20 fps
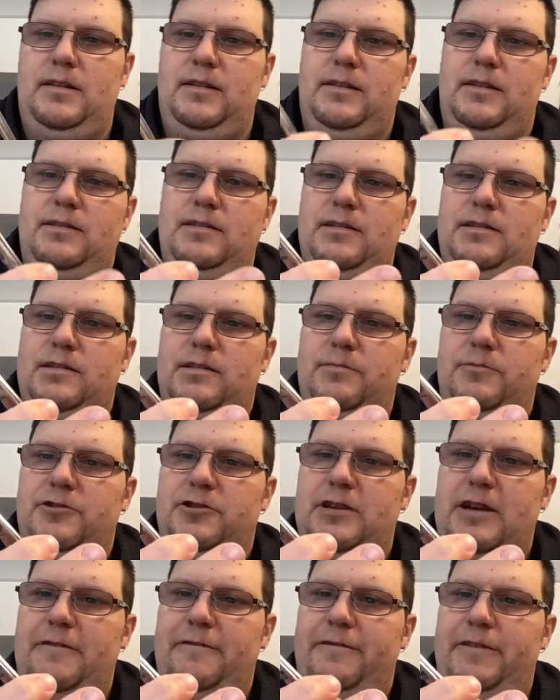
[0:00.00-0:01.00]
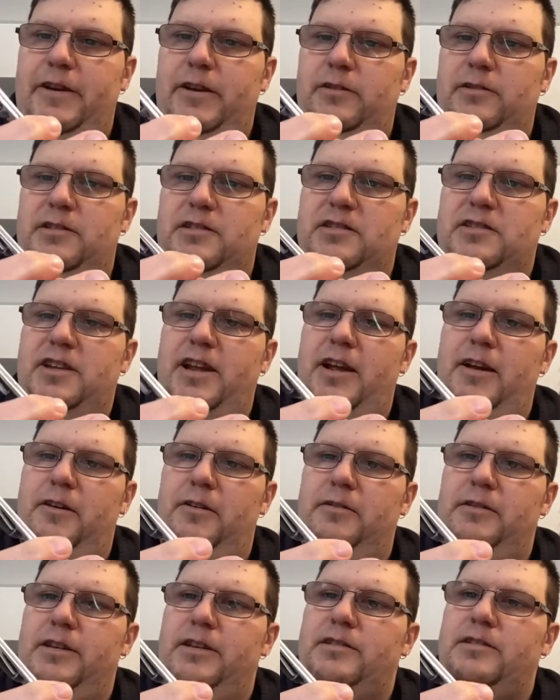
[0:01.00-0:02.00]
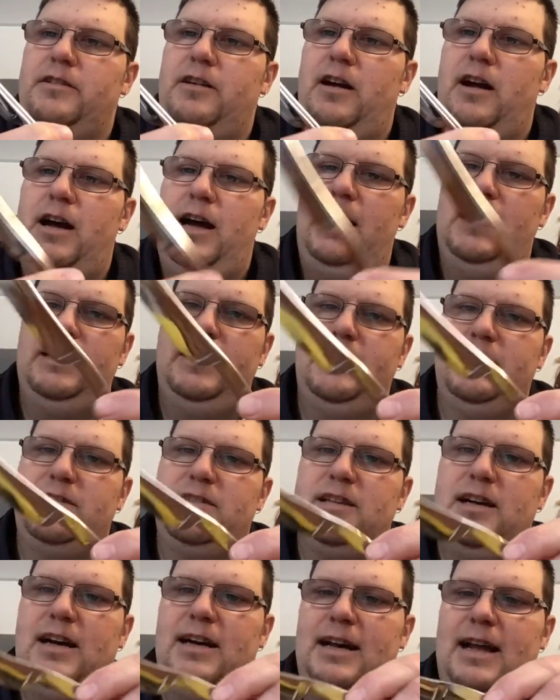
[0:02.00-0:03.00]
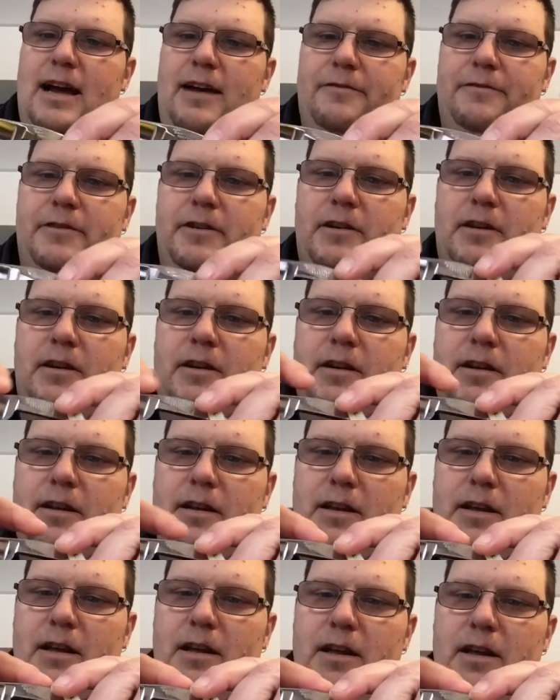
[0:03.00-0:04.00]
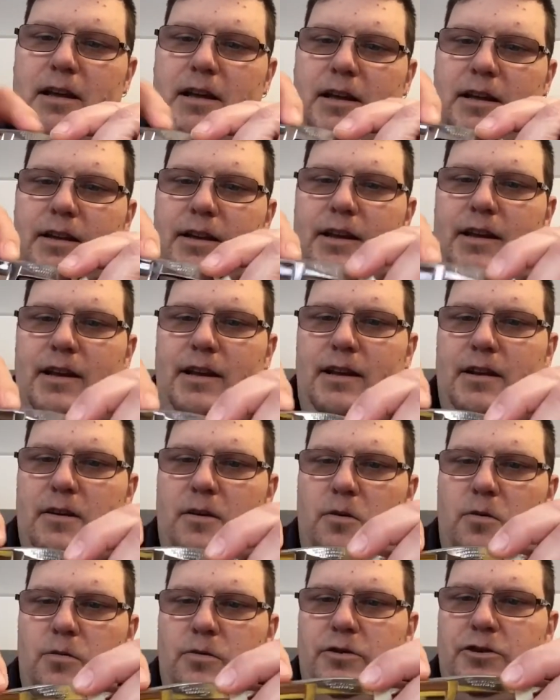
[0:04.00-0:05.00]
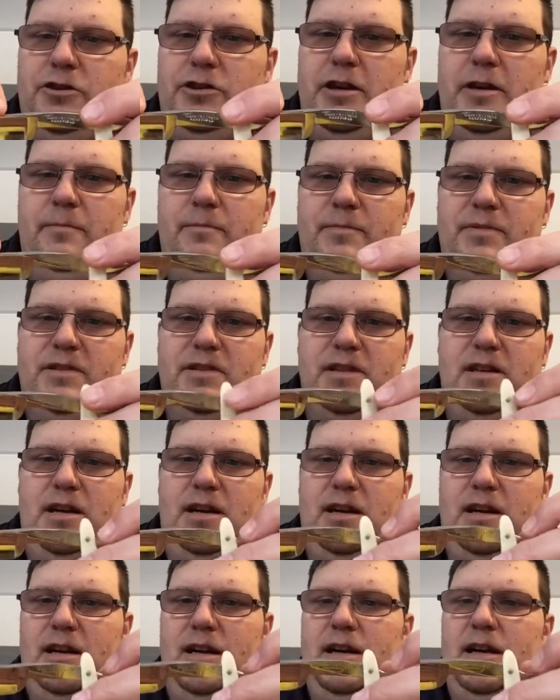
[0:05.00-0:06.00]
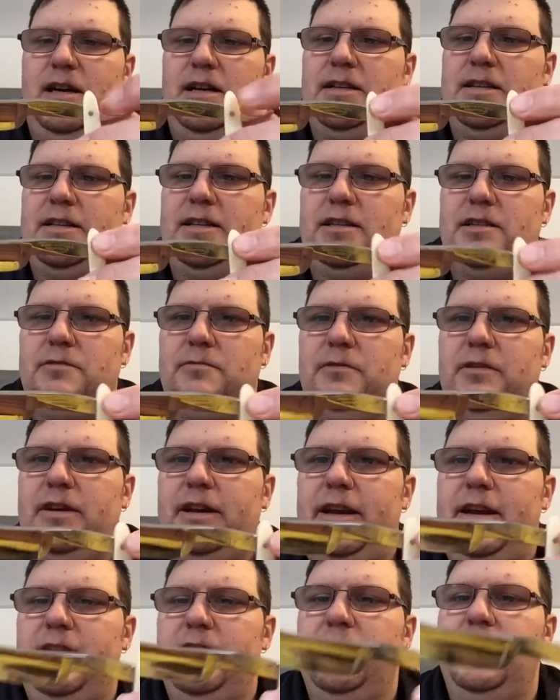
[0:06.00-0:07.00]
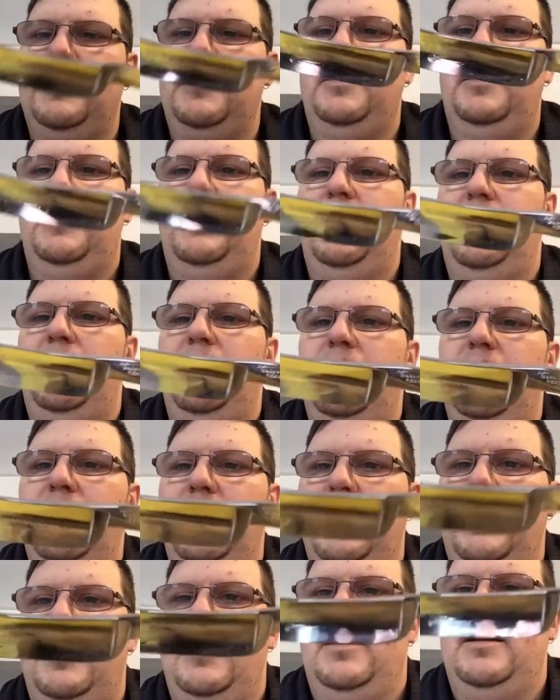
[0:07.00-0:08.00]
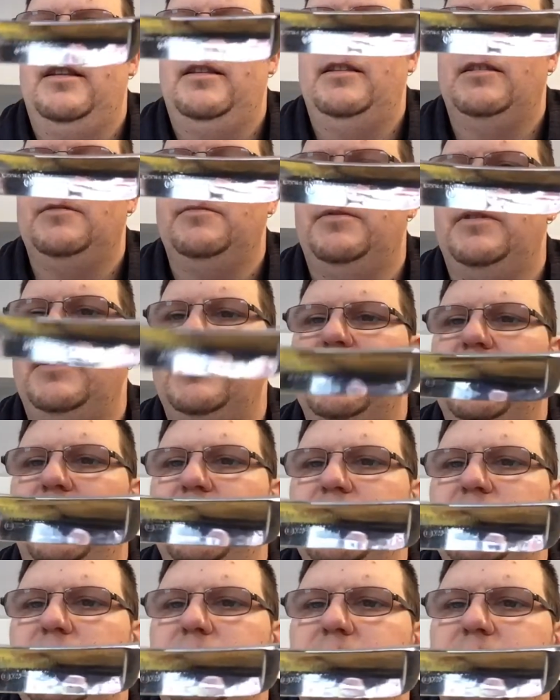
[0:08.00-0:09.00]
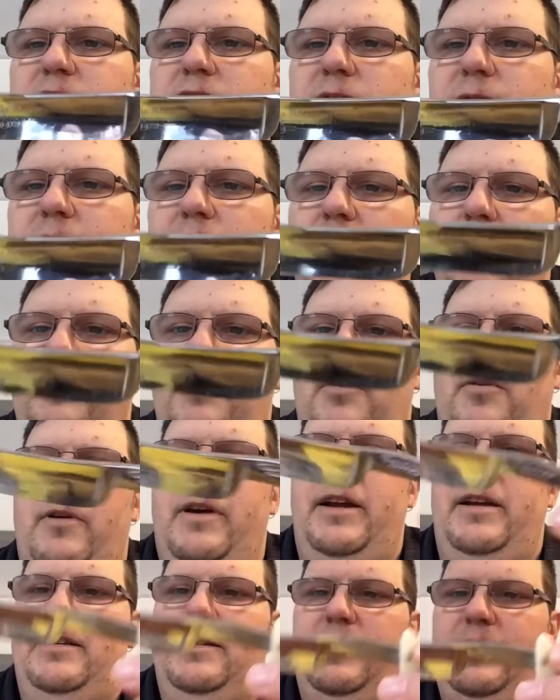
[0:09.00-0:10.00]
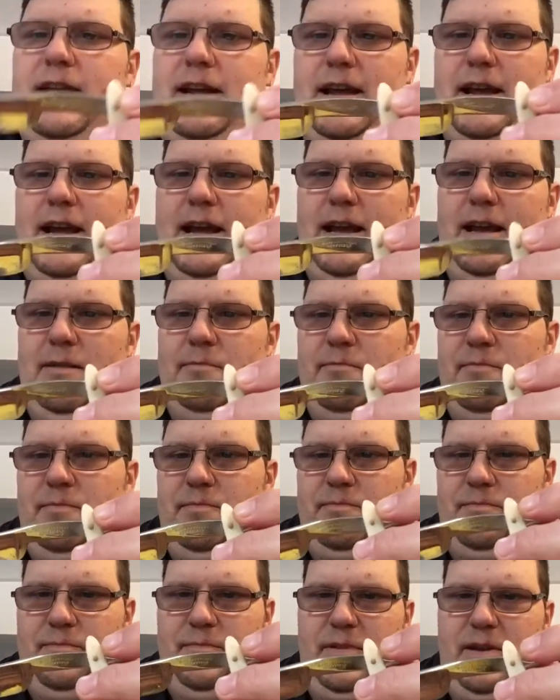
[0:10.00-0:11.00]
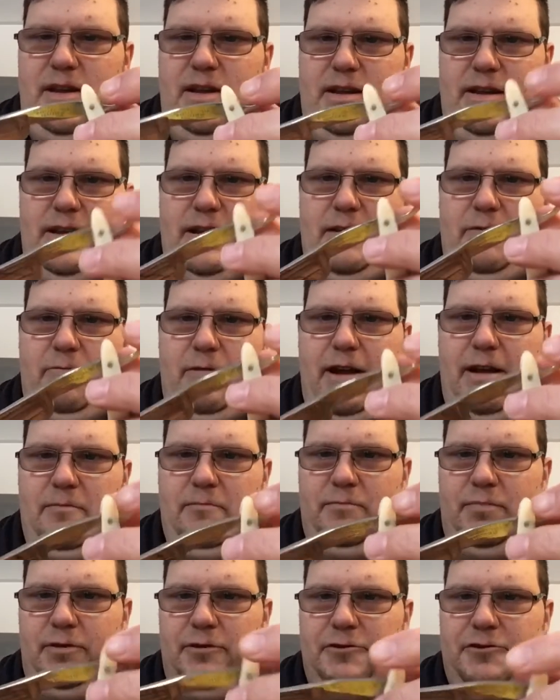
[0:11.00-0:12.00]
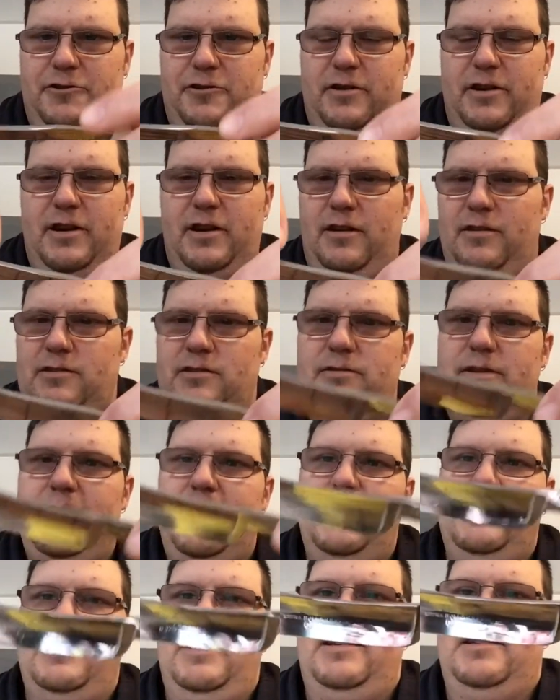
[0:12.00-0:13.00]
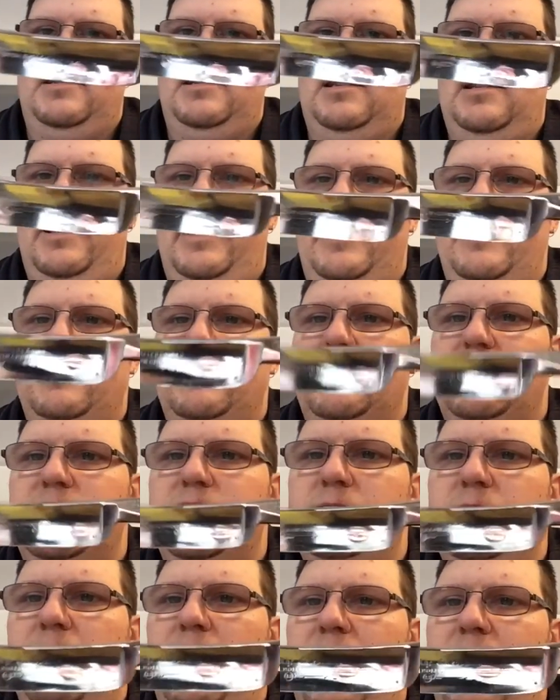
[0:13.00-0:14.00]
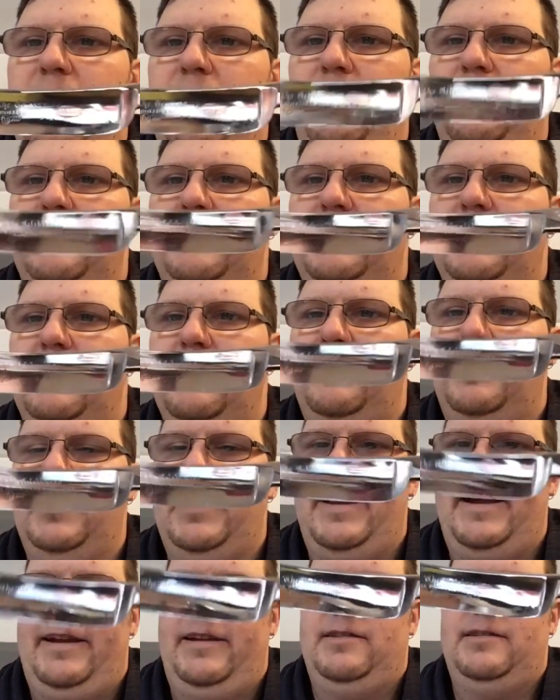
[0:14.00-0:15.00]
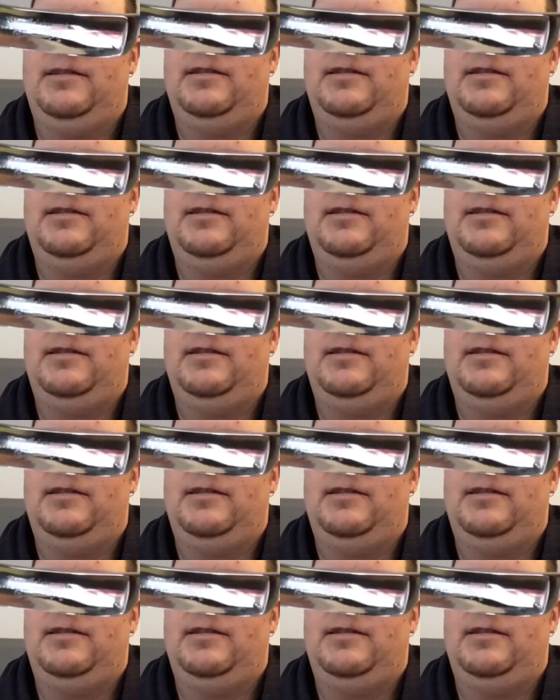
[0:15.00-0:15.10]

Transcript: This is some Sheffield steel. These are highly sought after. No jimps on this one either. This one is also a square point and being a Wade and Butcher, it also has a slight smile to the blade,